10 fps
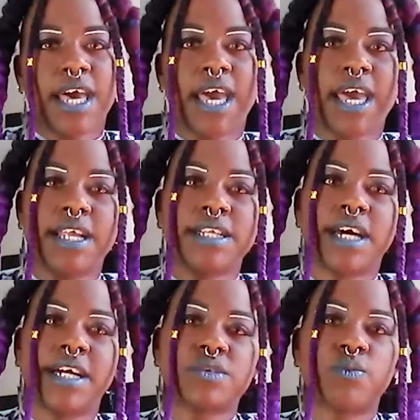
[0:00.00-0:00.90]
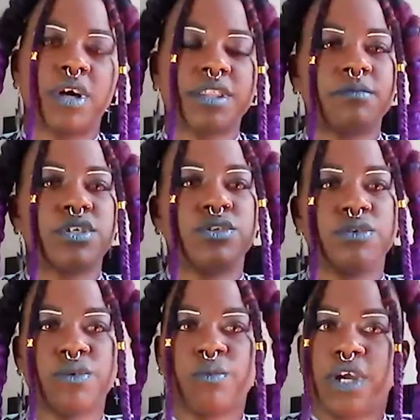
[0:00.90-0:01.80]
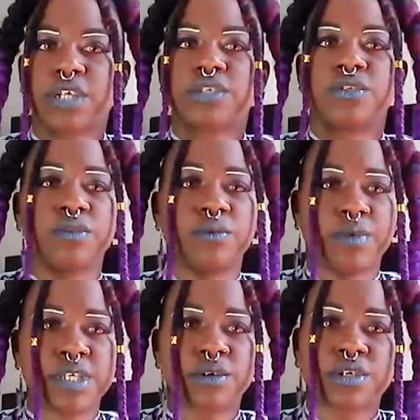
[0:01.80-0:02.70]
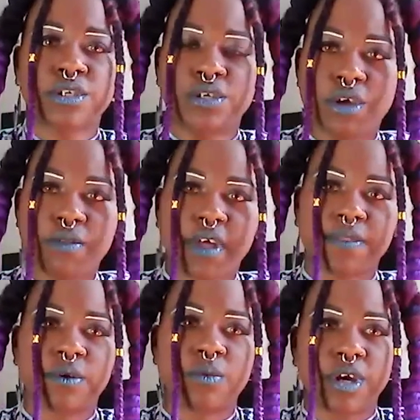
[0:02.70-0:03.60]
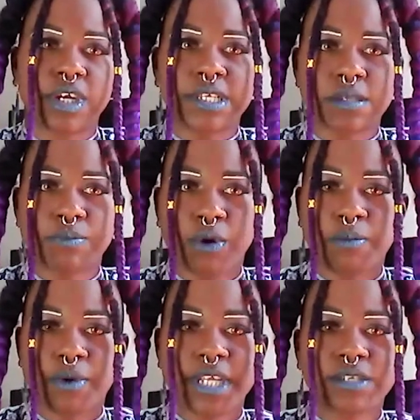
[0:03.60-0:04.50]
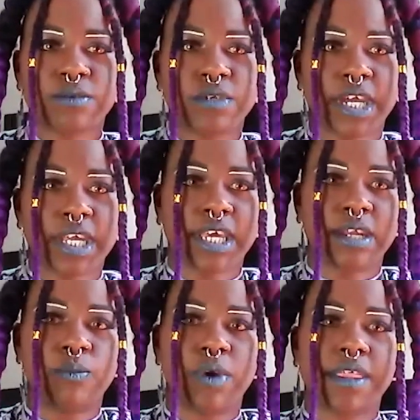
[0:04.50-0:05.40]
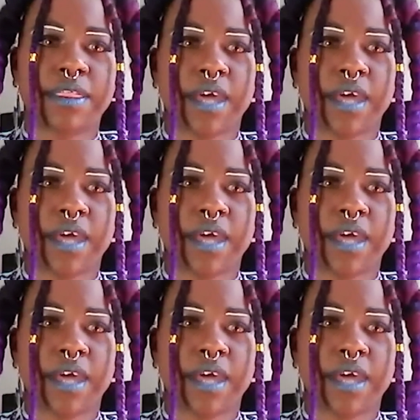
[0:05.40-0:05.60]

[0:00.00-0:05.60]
And I just want them to do the work, to do the research, to know that their work is appropriate, to check in with,